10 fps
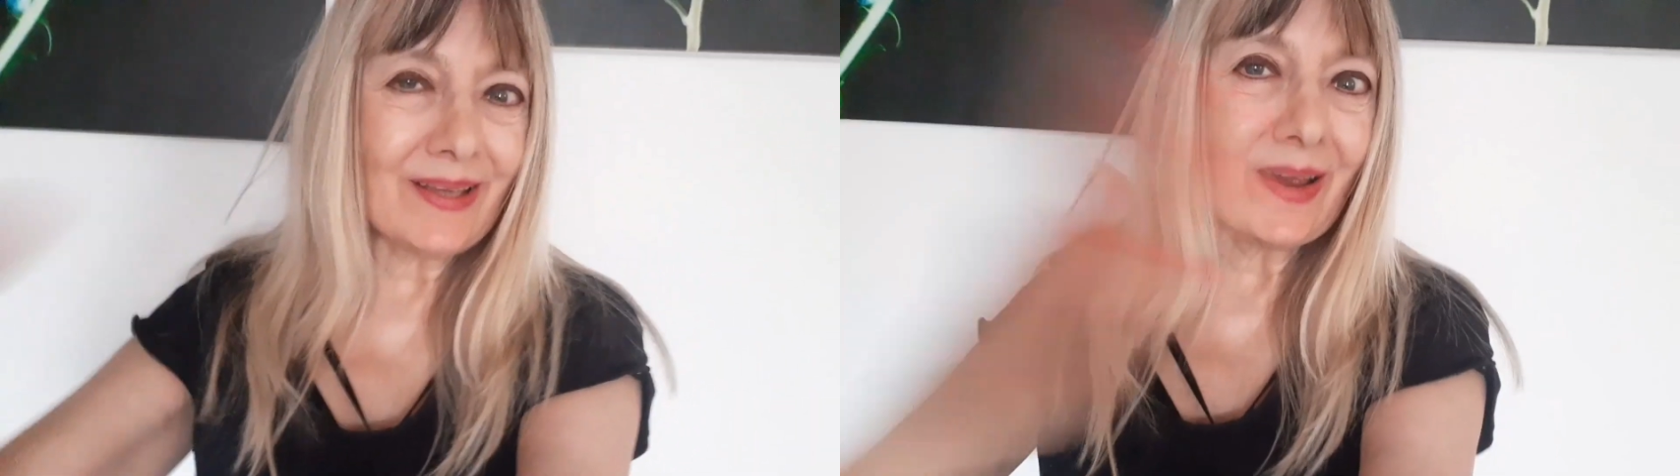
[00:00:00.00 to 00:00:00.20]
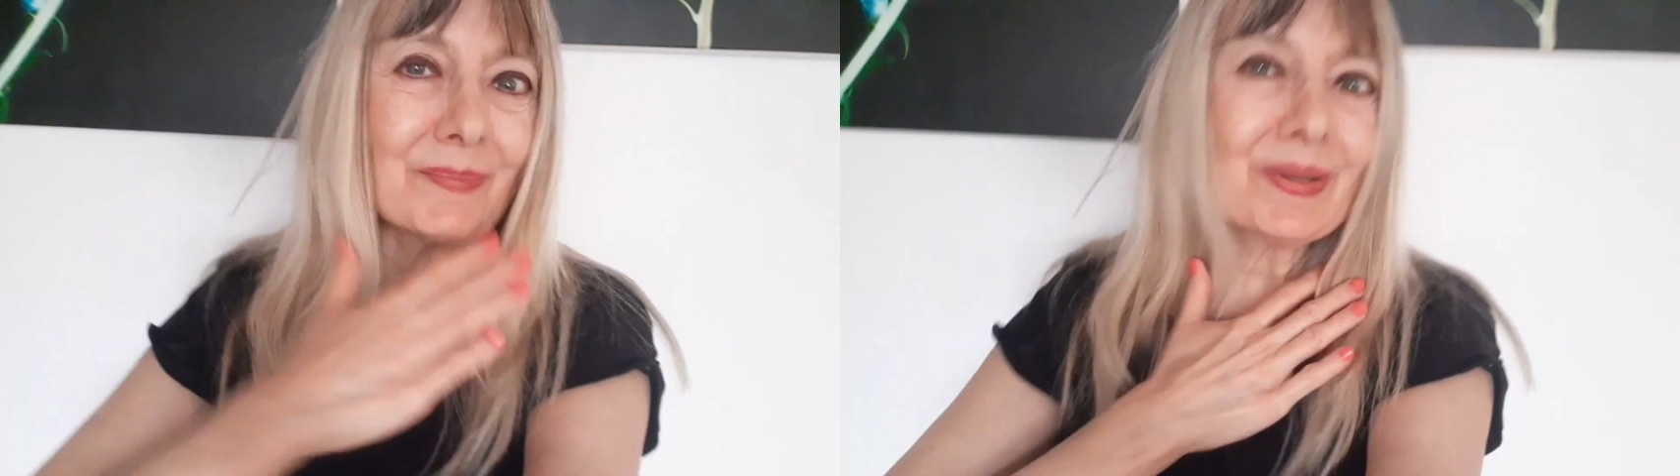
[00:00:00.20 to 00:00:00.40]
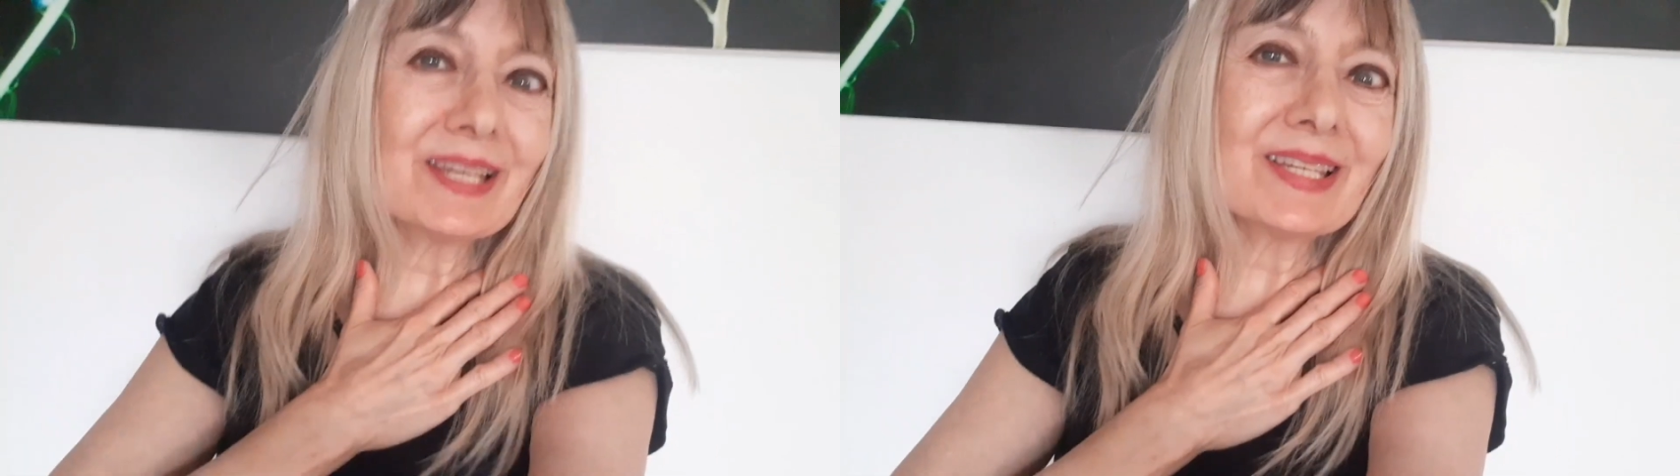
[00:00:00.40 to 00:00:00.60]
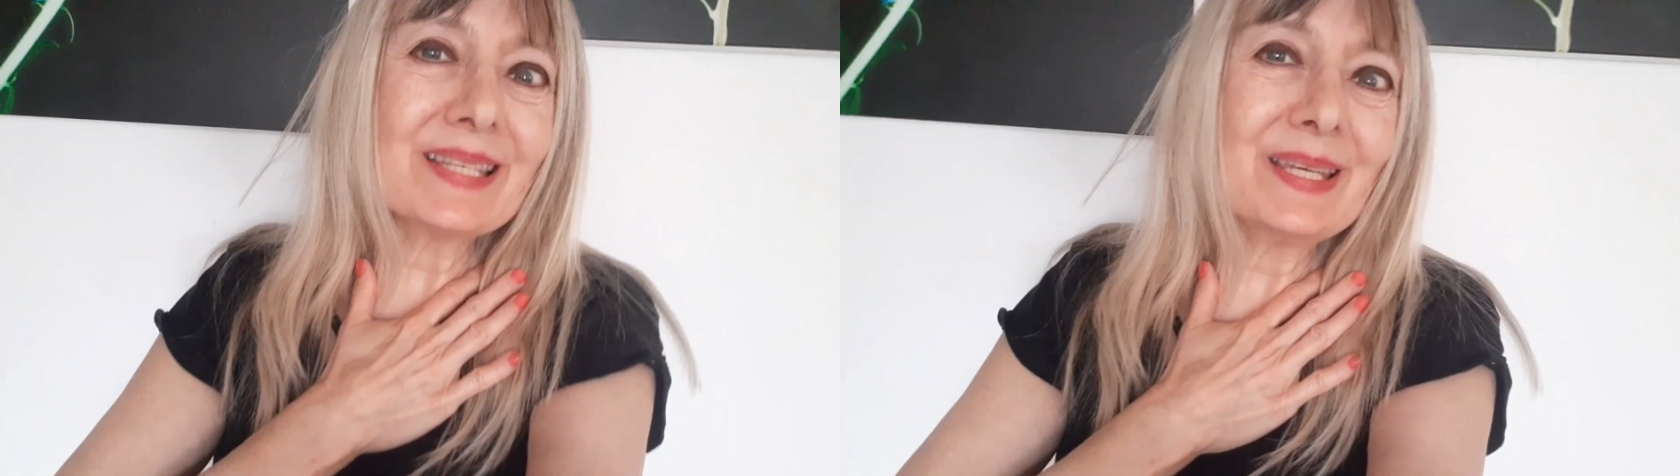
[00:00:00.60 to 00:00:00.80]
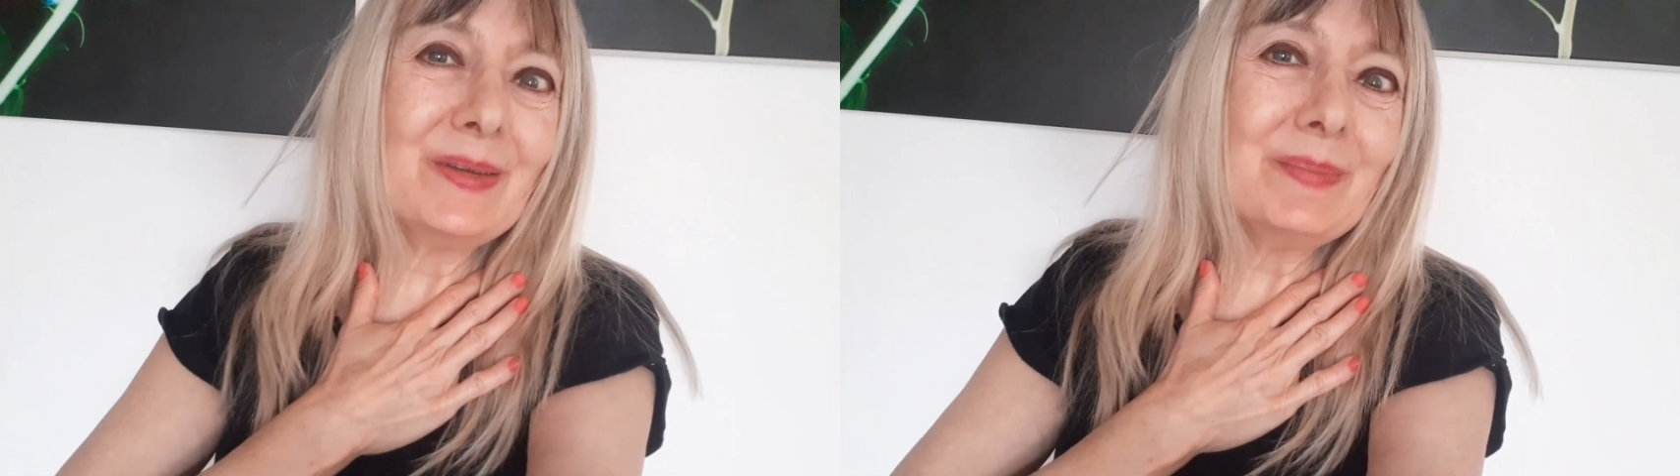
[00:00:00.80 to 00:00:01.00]
our
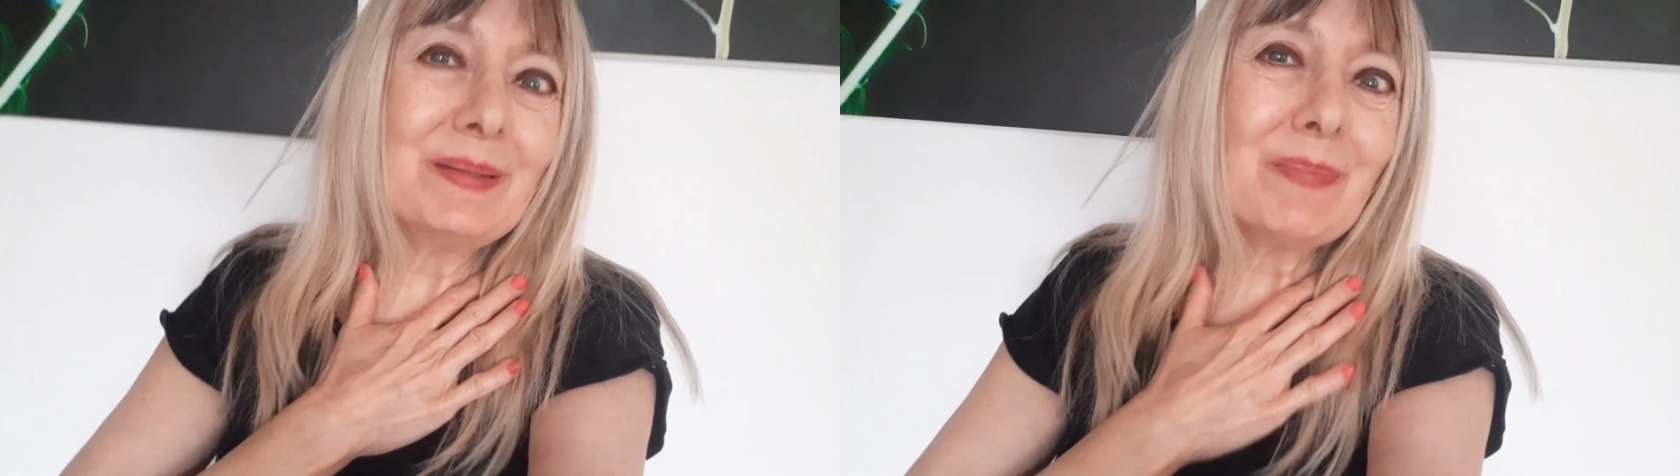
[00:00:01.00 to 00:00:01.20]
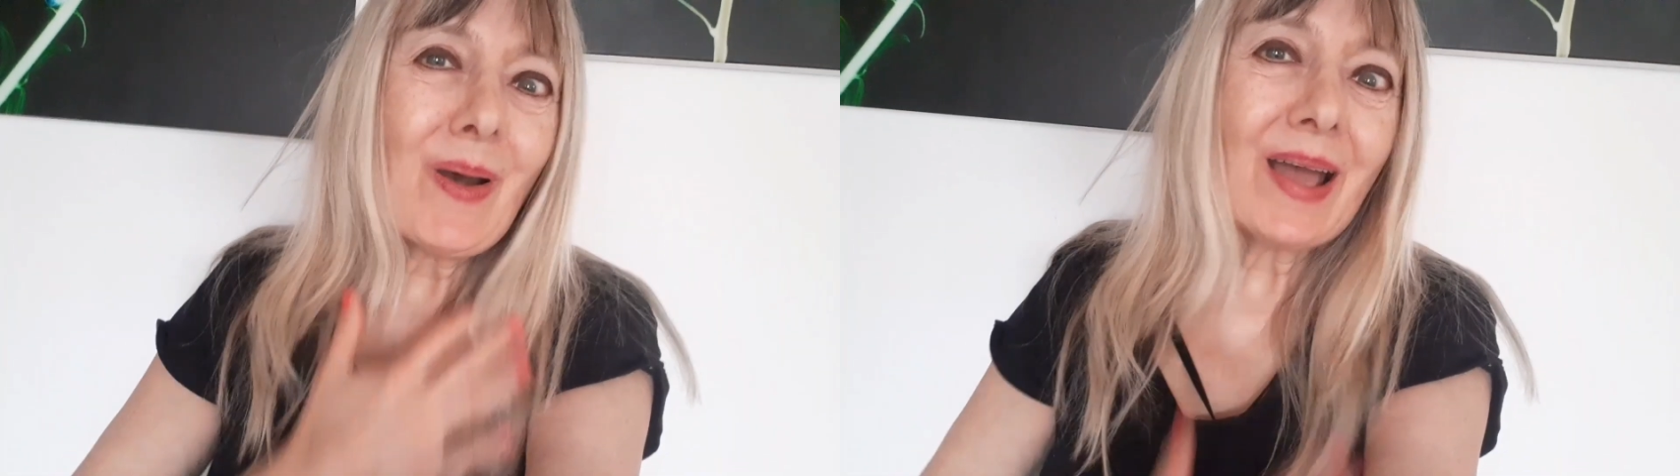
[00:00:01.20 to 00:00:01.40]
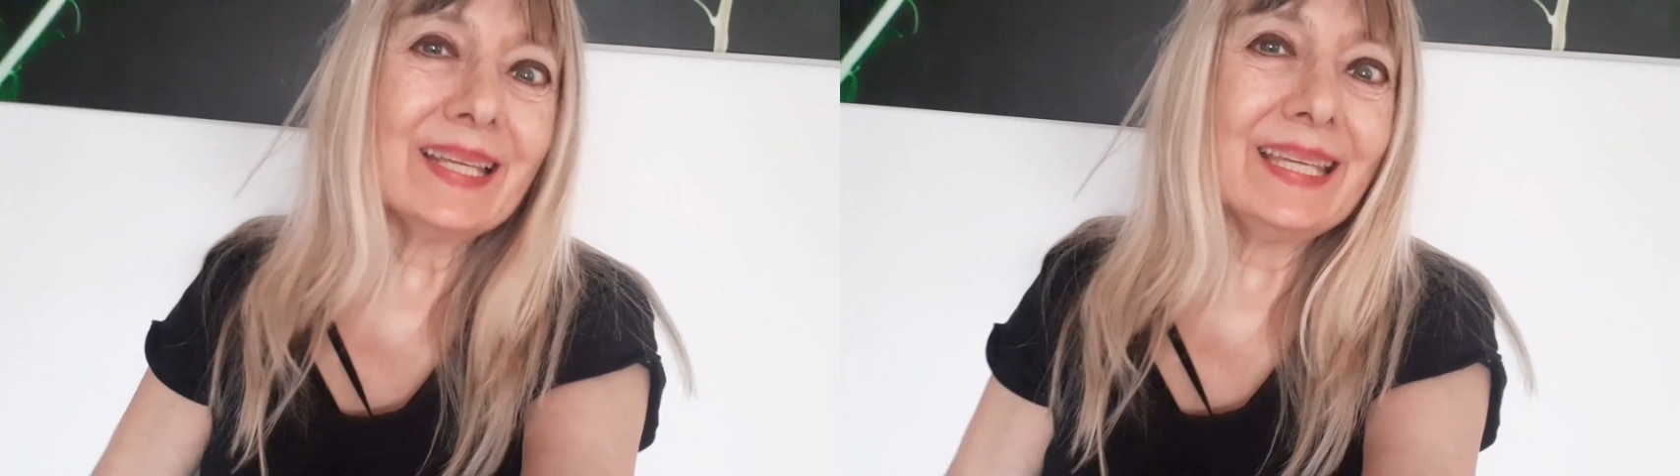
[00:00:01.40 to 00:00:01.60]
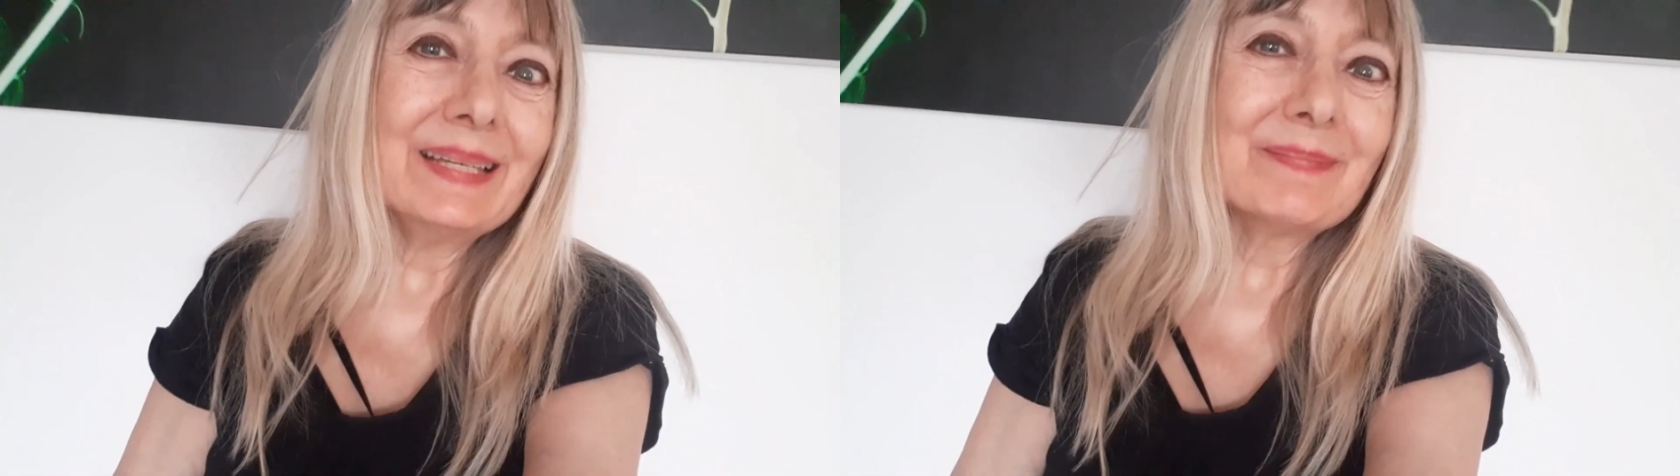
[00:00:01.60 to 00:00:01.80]
precious human body.